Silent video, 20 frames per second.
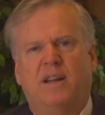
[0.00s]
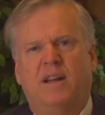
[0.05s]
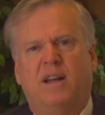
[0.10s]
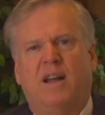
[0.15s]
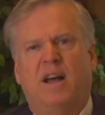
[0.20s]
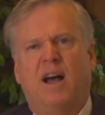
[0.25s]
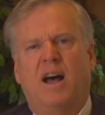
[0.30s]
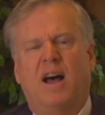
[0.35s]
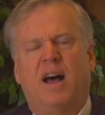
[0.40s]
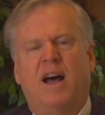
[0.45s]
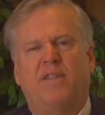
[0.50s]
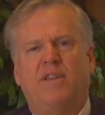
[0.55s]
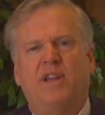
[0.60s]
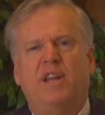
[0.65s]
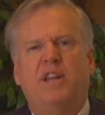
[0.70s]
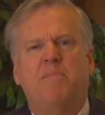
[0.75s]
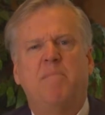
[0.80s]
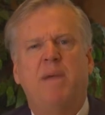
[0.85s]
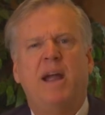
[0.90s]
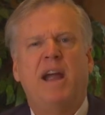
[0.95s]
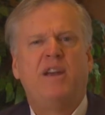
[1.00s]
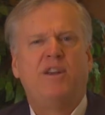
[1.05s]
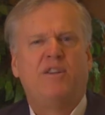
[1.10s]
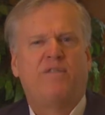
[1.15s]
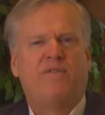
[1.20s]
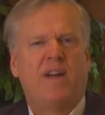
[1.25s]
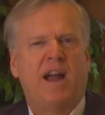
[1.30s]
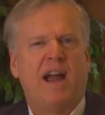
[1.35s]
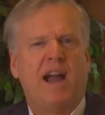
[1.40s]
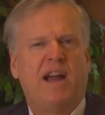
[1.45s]
uh, these
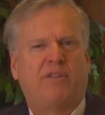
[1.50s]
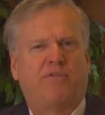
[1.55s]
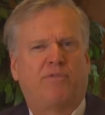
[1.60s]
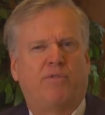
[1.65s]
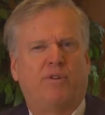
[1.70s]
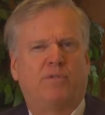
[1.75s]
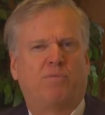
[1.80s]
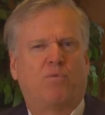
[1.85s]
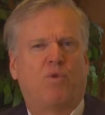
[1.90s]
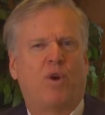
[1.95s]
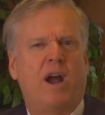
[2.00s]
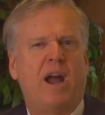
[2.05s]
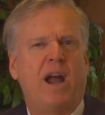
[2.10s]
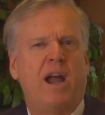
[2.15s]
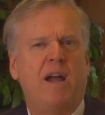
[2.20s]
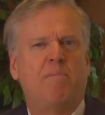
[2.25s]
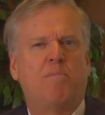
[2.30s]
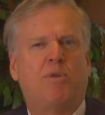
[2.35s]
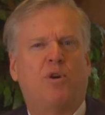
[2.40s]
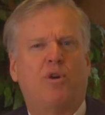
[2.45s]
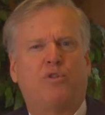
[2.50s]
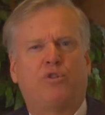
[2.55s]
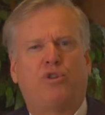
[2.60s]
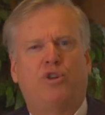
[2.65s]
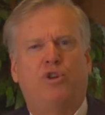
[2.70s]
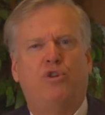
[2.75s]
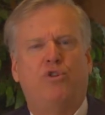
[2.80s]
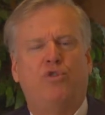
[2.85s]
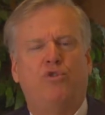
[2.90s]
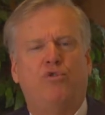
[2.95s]
manufacturers were able
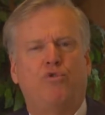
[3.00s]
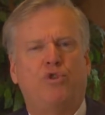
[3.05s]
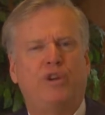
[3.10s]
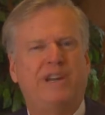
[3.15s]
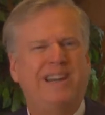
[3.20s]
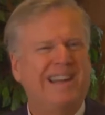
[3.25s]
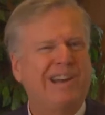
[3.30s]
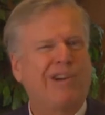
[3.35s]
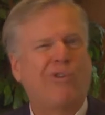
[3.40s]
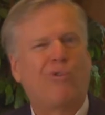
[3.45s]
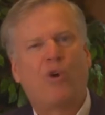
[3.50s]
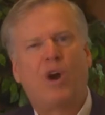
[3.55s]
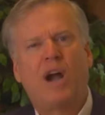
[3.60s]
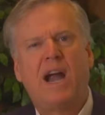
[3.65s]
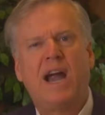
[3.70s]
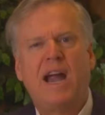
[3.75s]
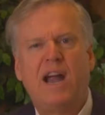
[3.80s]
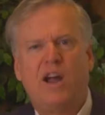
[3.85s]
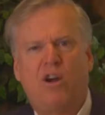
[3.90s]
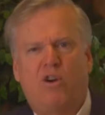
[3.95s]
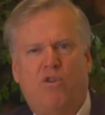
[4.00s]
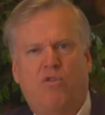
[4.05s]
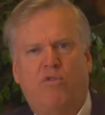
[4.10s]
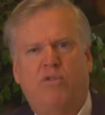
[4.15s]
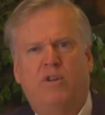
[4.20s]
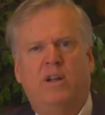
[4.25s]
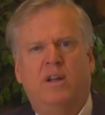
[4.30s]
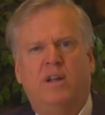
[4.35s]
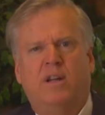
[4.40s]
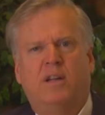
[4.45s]
to get
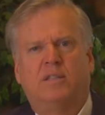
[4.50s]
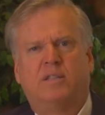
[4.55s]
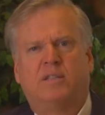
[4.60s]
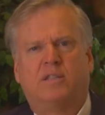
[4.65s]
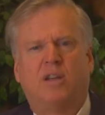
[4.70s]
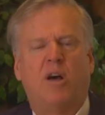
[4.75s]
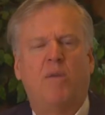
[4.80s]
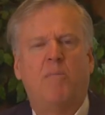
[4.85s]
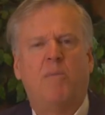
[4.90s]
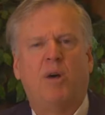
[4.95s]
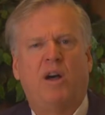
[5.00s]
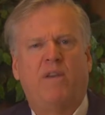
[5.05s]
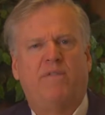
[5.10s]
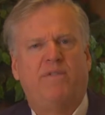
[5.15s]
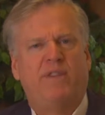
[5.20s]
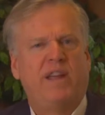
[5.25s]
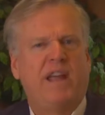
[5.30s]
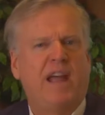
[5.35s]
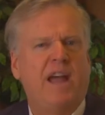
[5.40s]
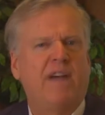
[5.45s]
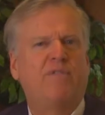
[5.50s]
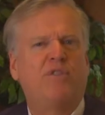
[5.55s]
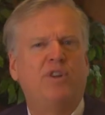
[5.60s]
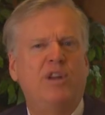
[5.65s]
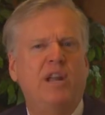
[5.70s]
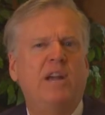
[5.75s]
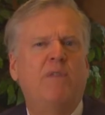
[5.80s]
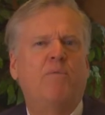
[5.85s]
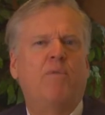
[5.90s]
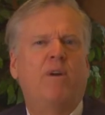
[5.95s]
around some of the
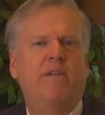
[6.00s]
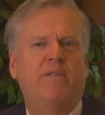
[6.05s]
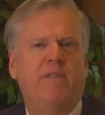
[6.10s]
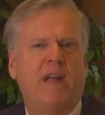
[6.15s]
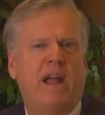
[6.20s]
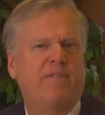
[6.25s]
FD,